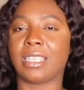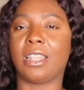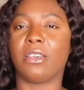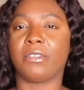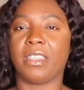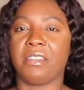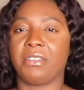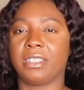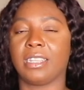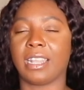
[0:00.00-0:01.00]
i love
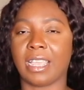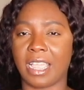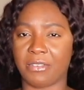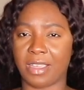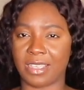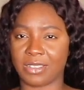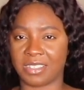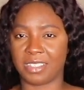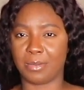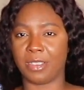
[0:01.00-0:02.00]
everything that i got from house of
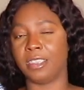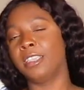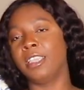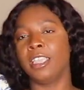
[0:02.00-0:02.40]
cb